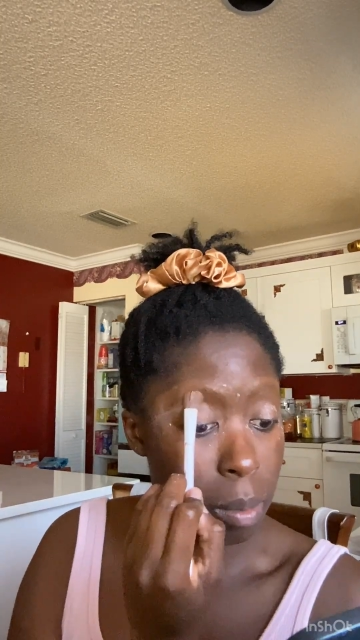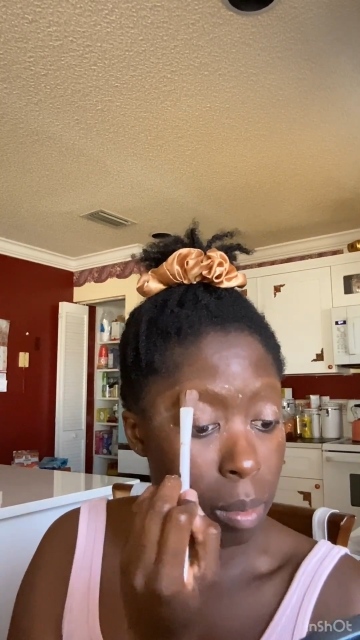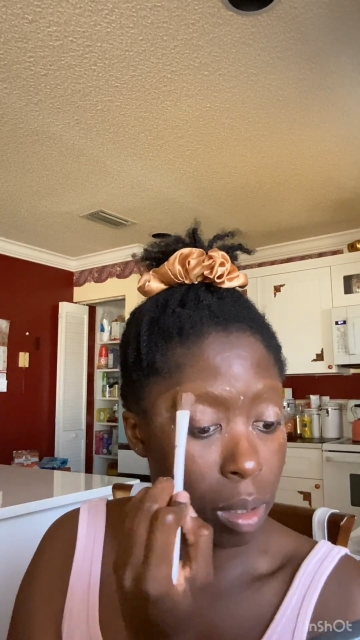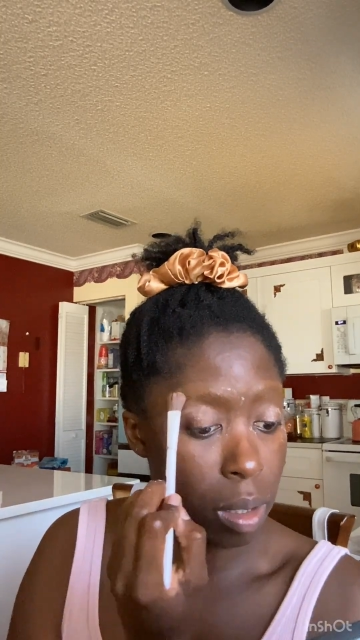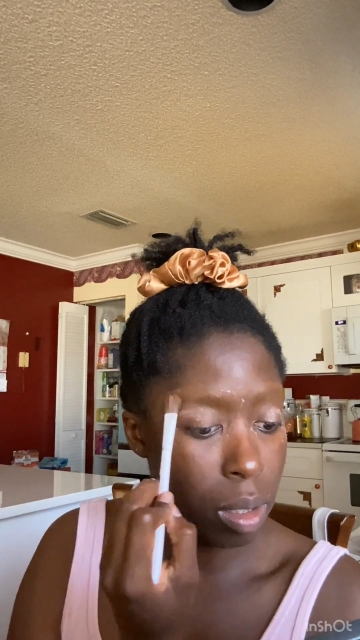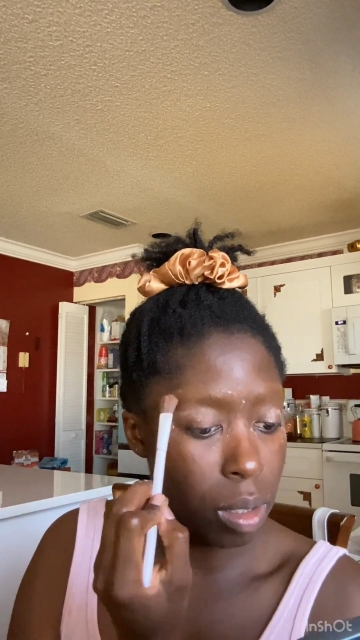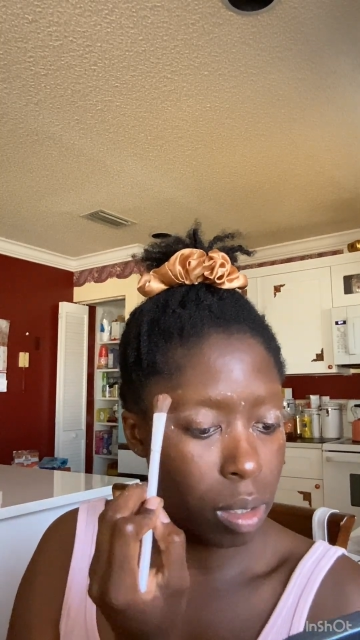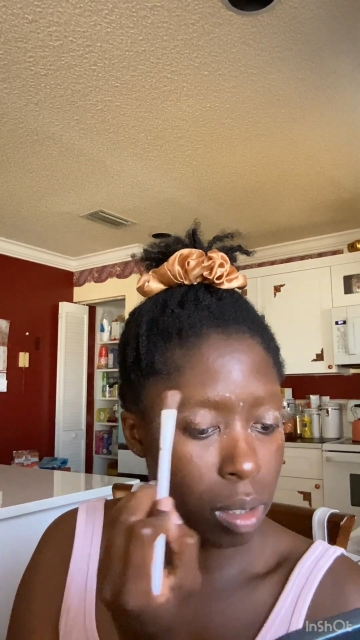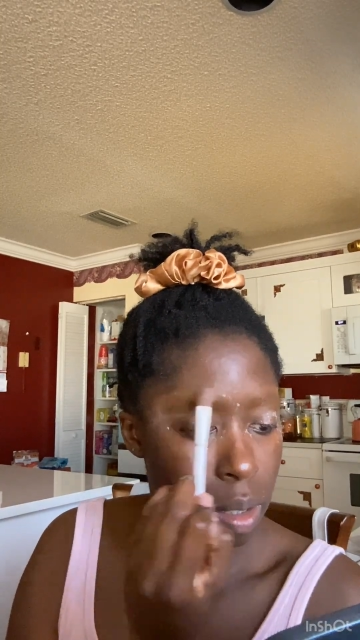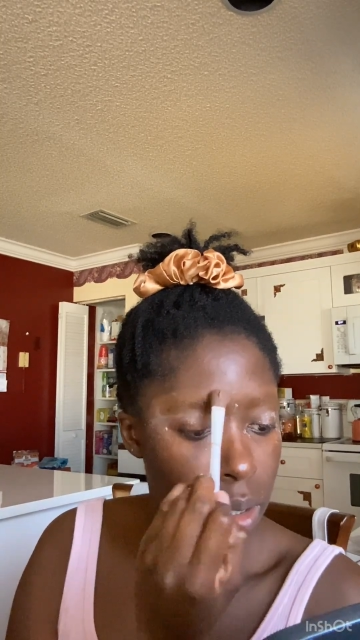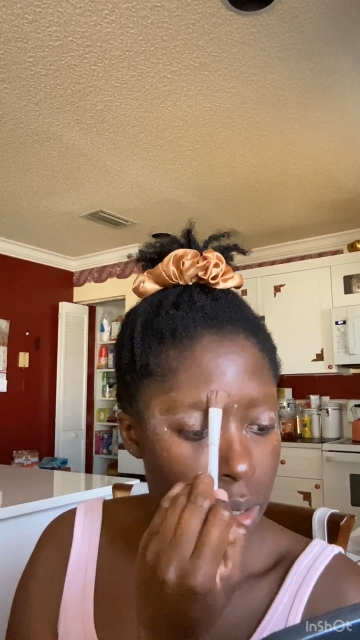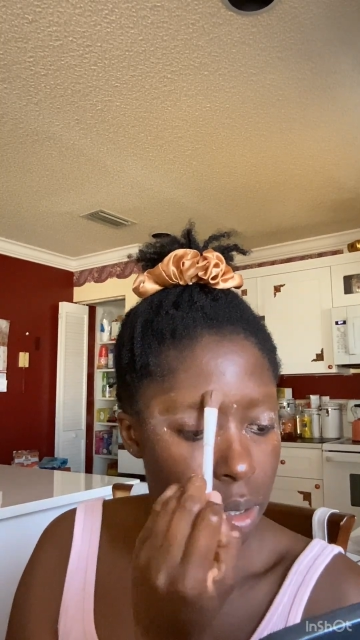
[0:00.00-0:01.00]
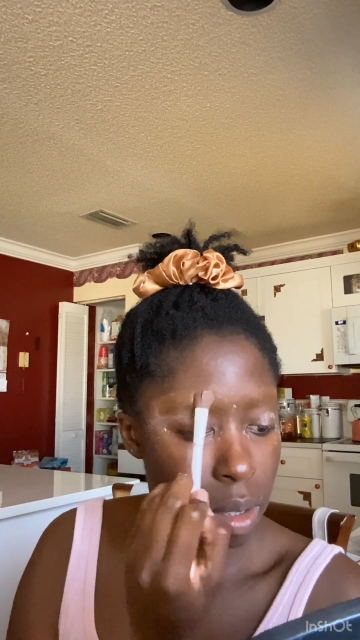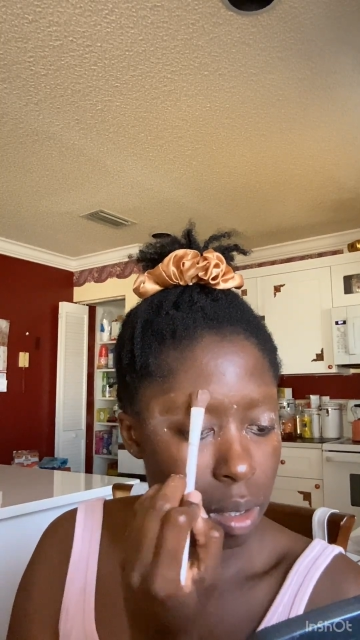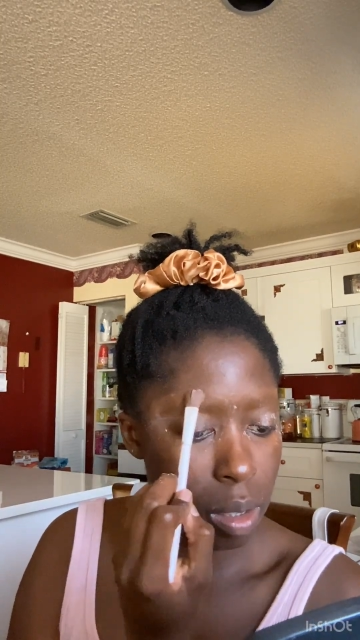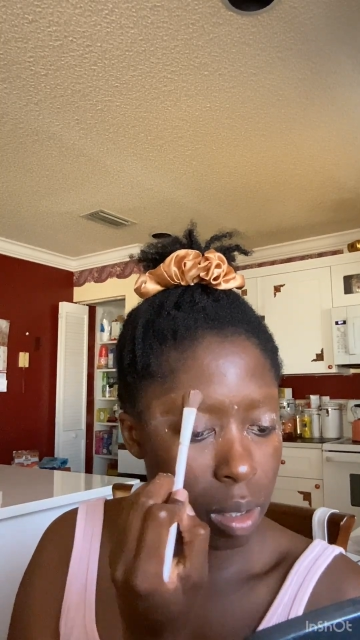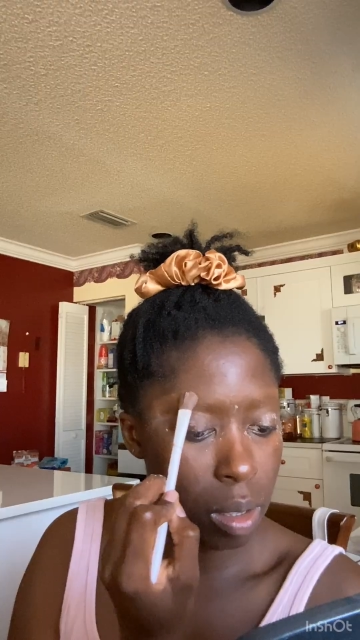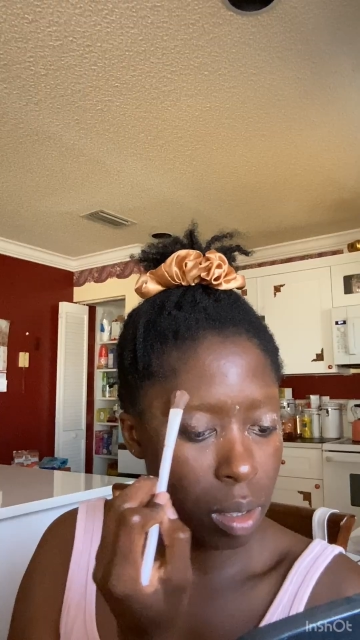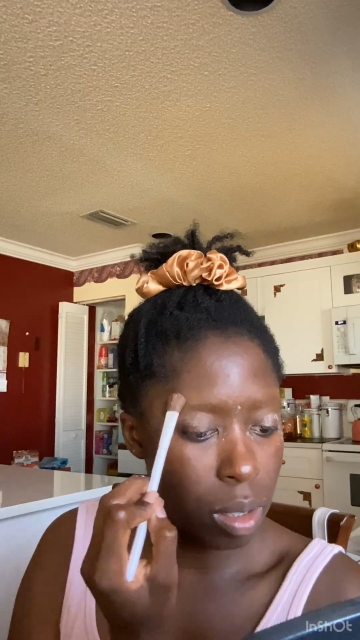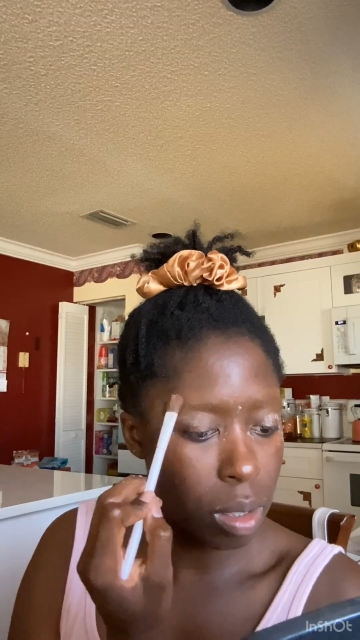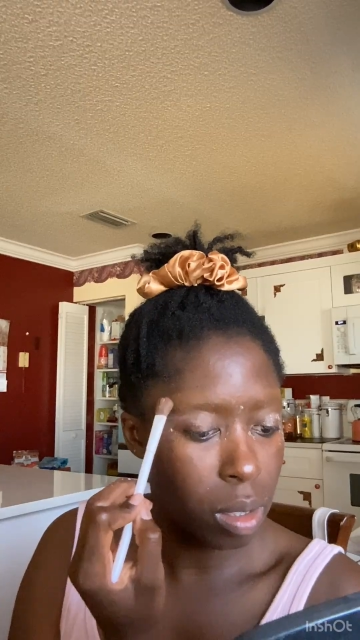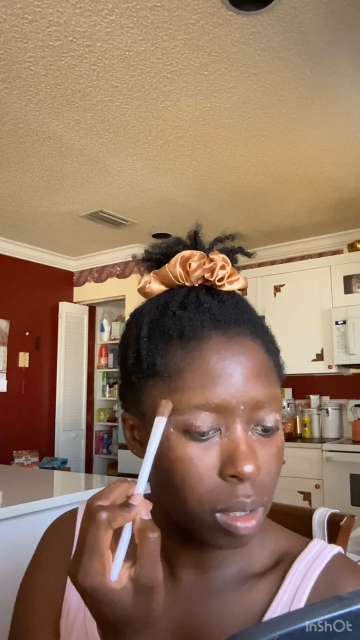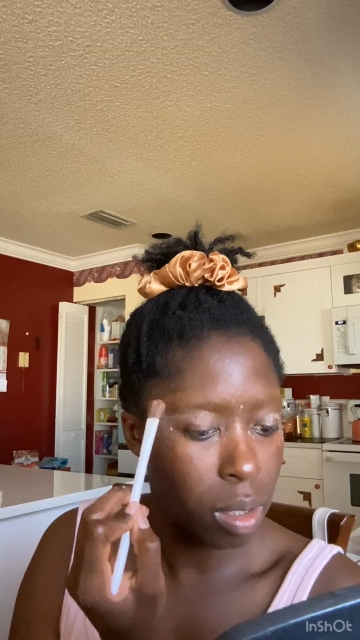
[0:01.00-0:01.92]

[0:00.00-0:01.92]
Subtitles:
face. And